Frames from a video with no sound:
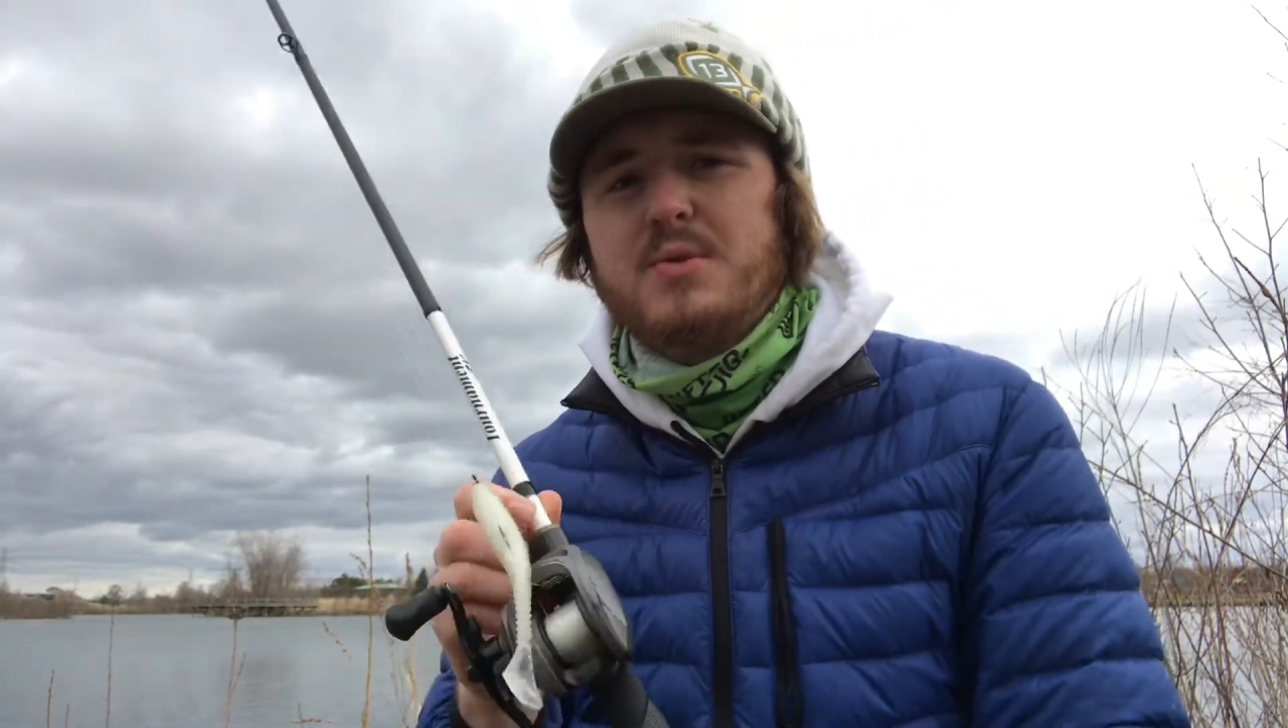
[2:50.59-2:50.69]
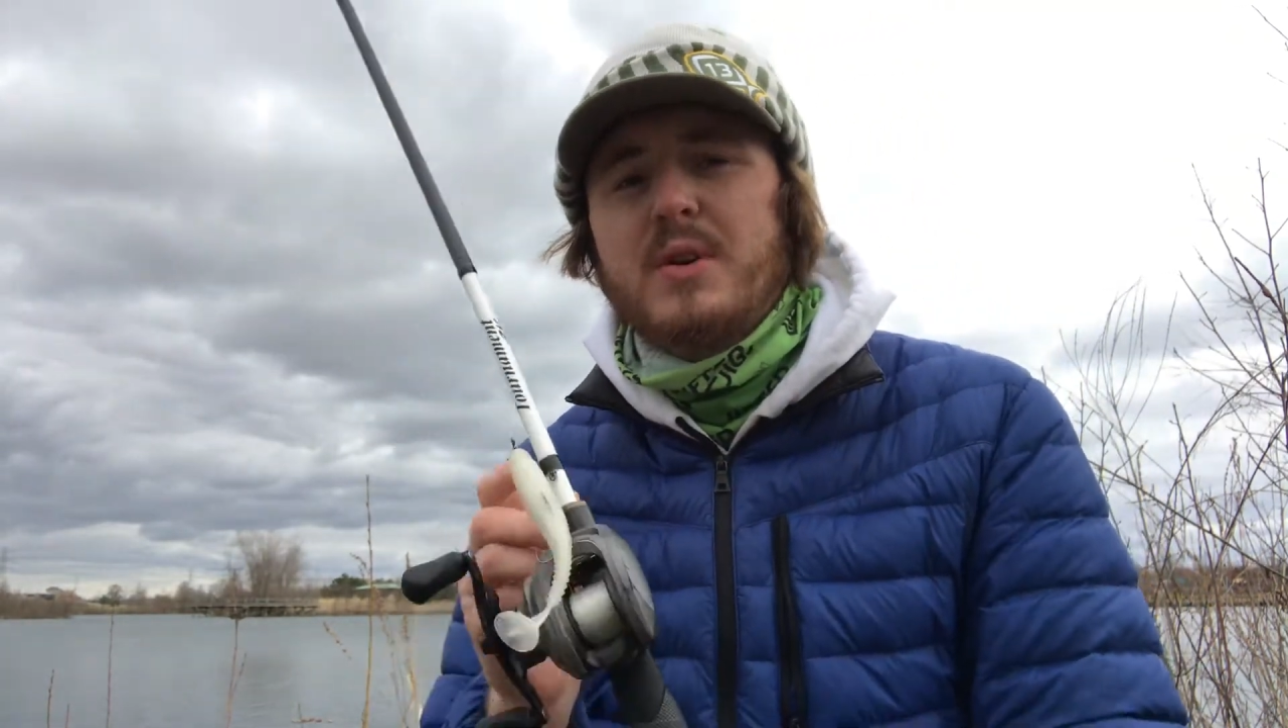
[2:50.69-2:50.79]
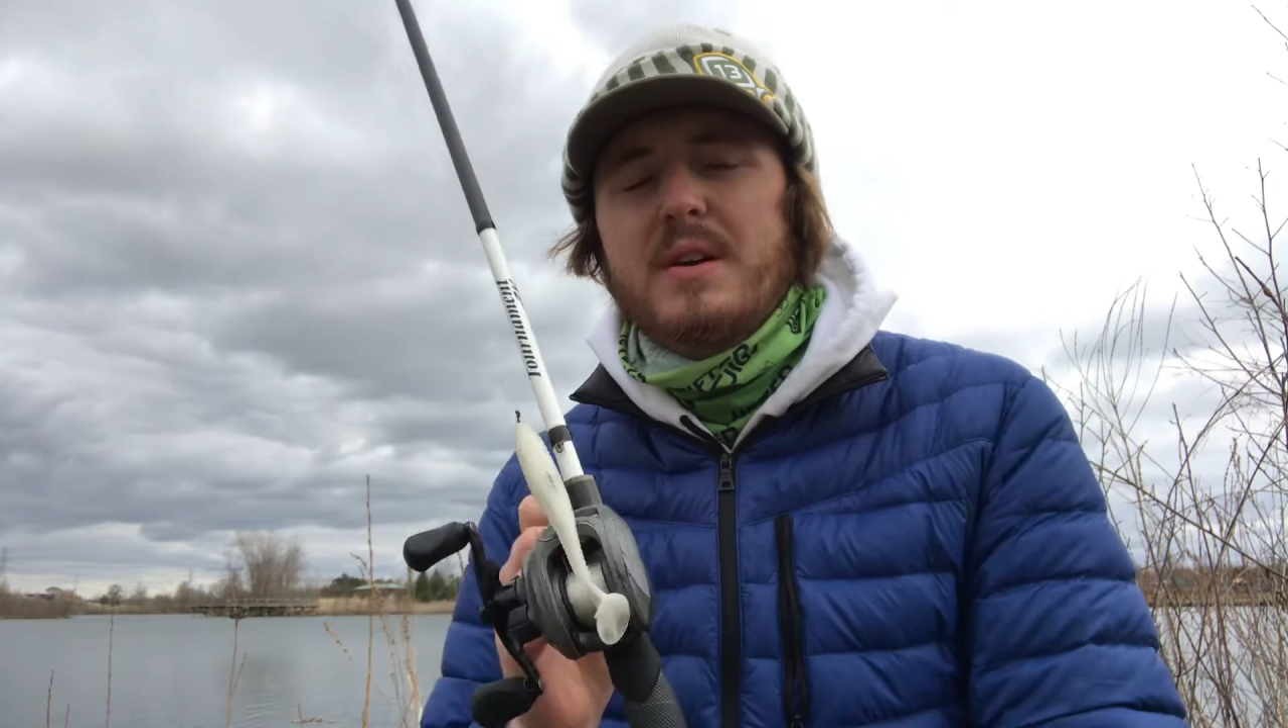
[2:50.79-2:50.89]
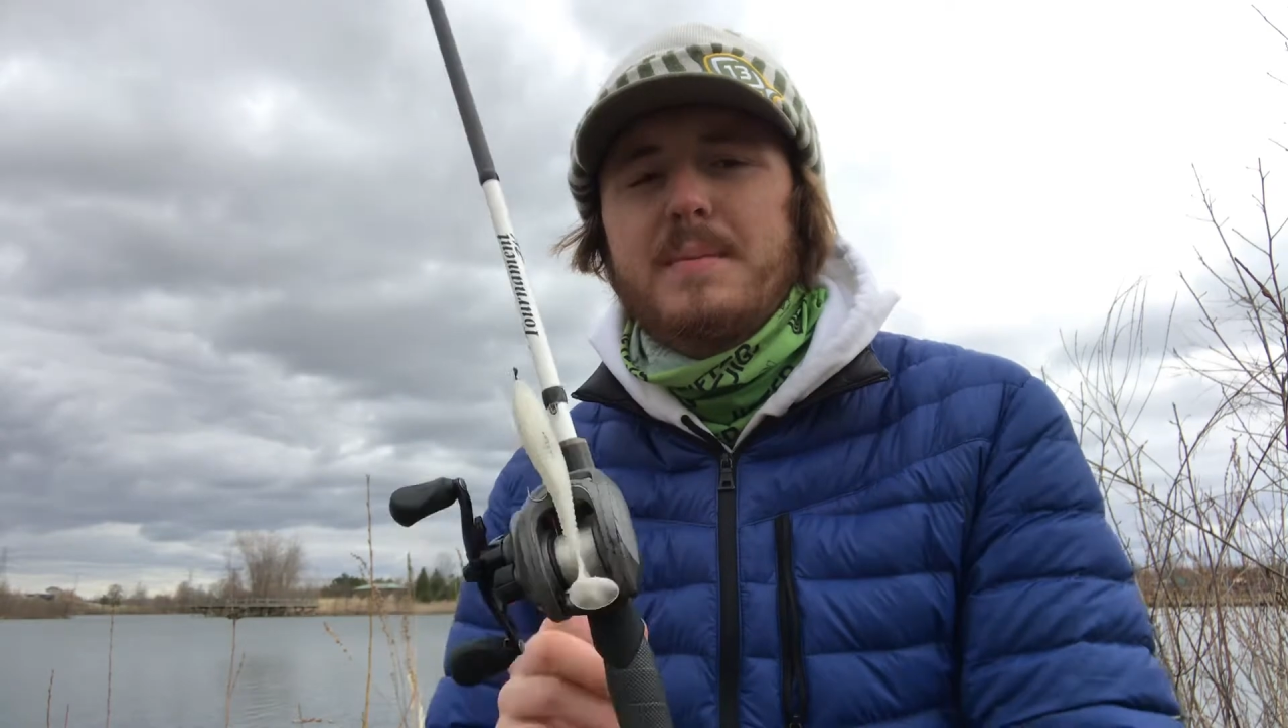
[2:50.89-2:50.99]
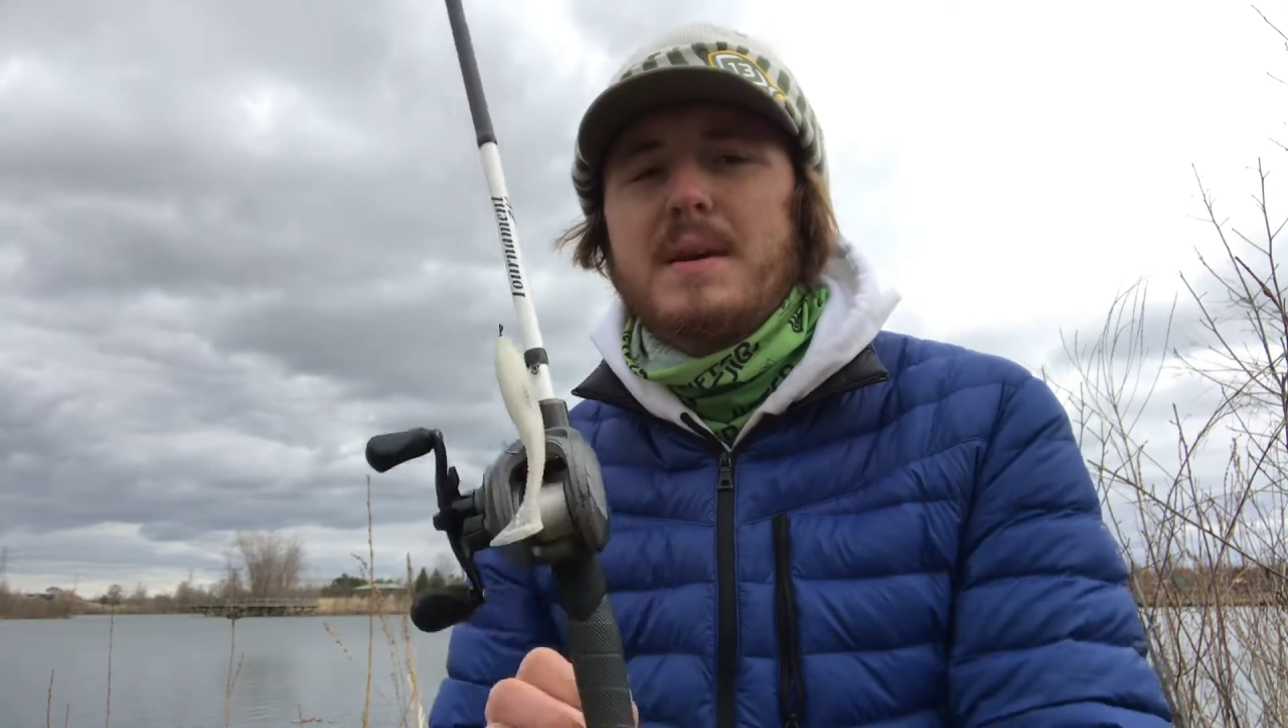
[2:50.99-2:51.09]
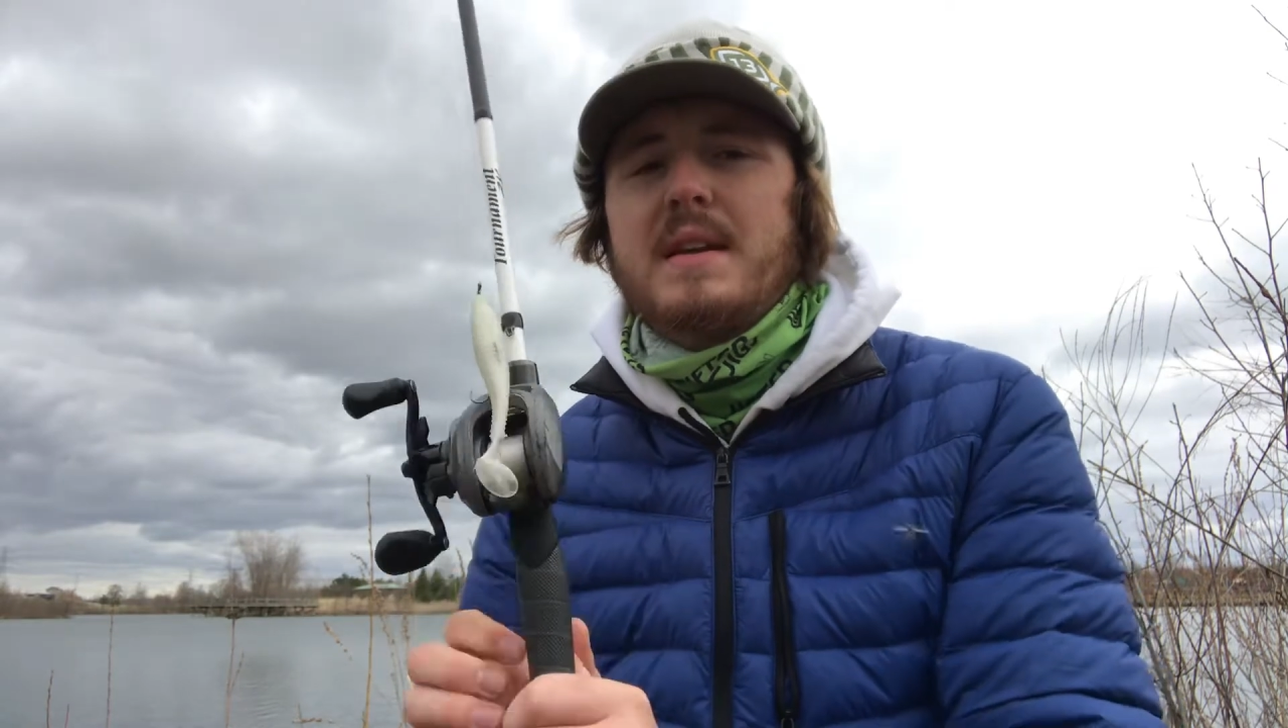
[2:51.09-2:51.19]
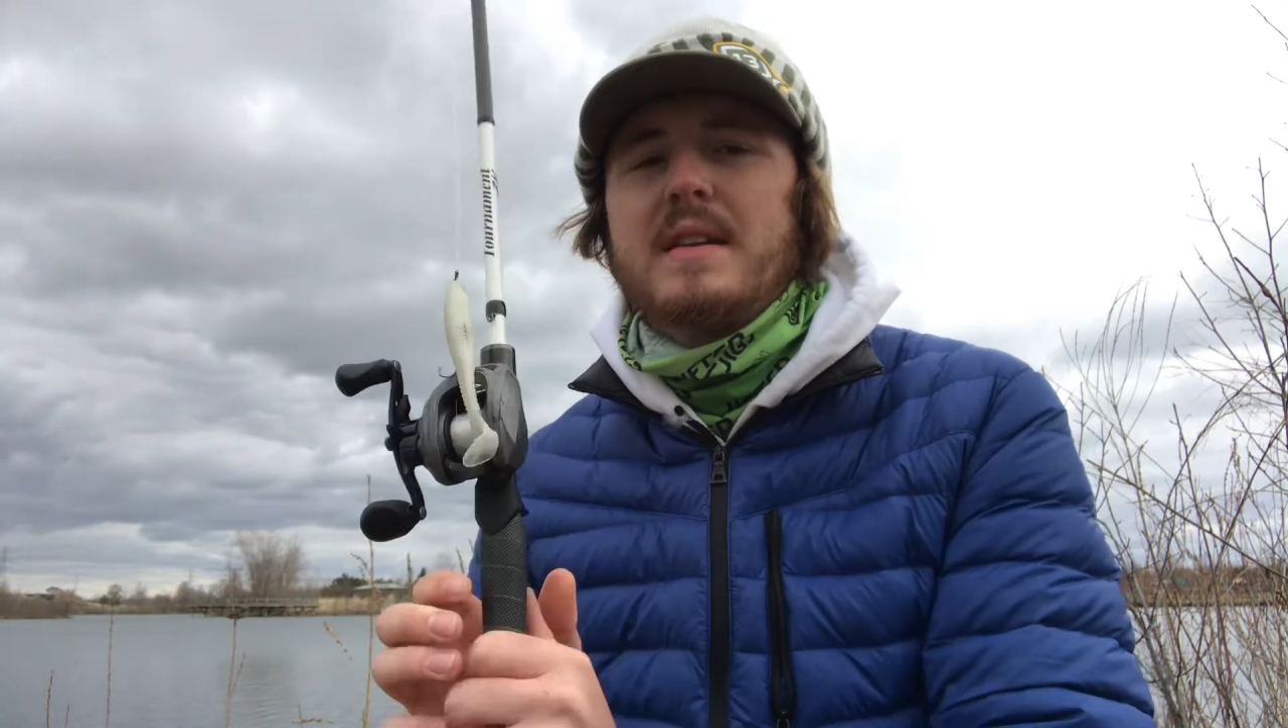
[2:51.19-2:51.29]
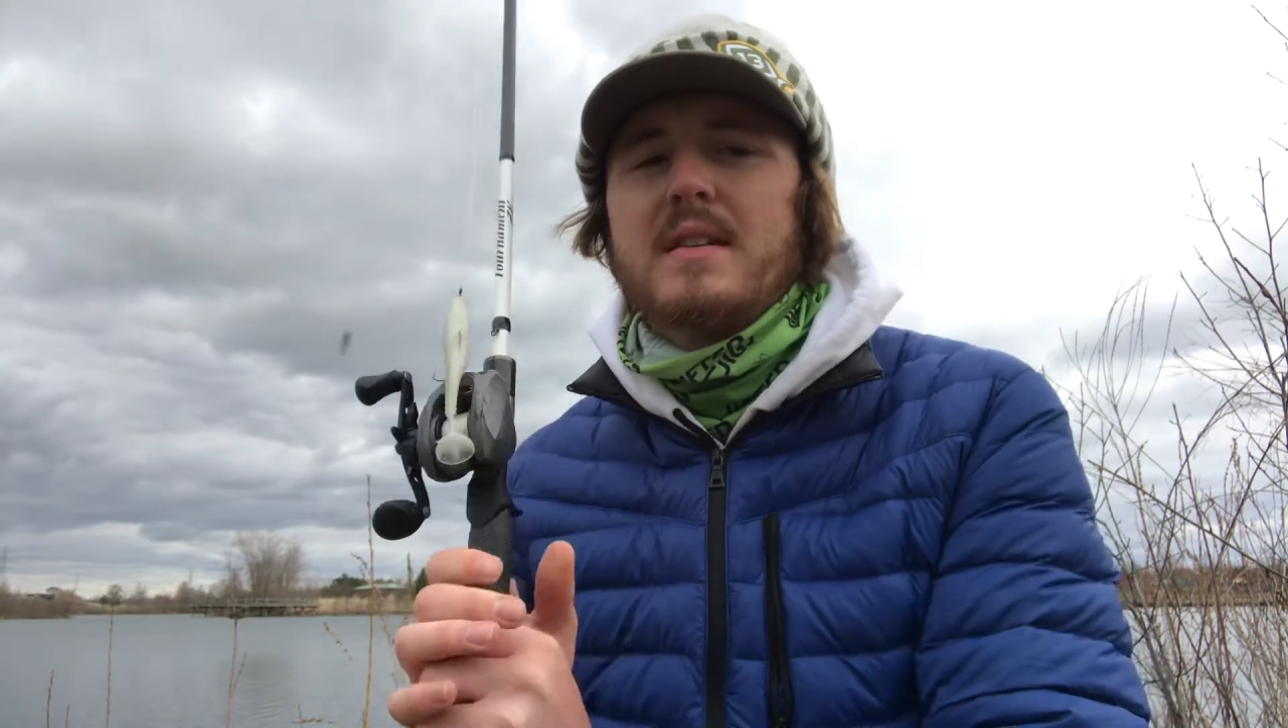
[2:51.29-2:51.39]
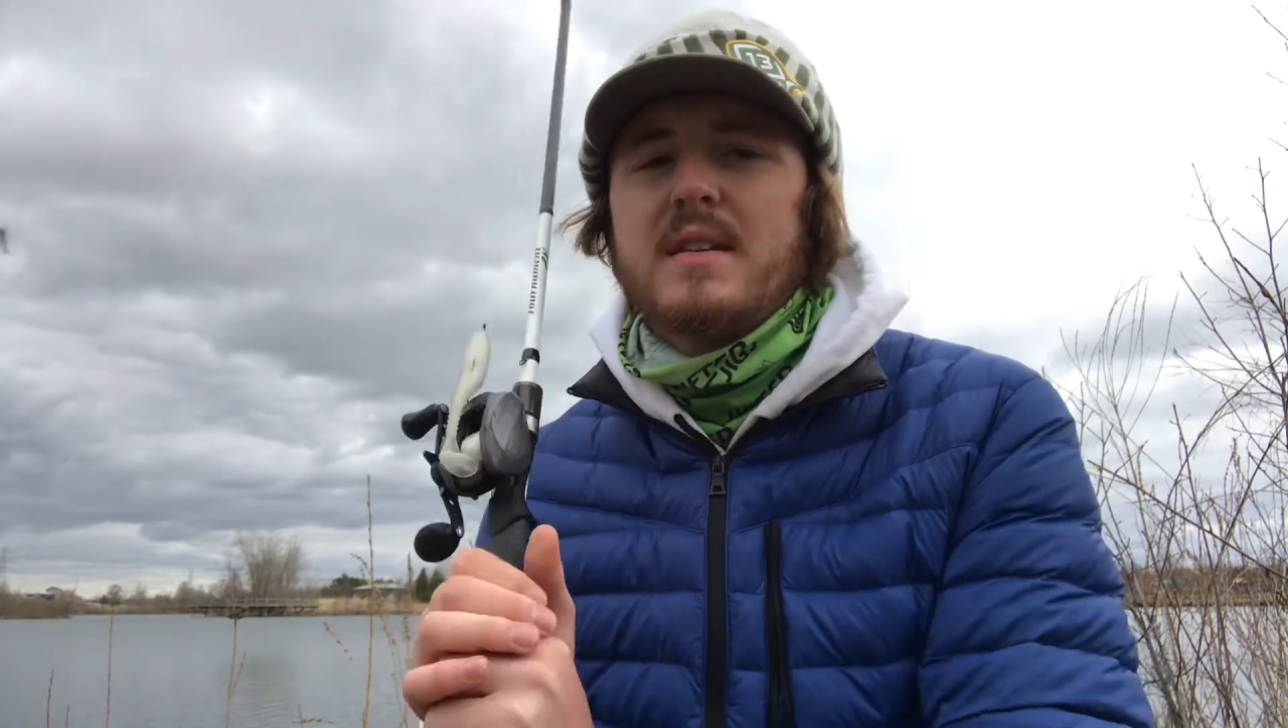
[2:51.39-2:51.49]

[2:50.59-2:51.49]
recommend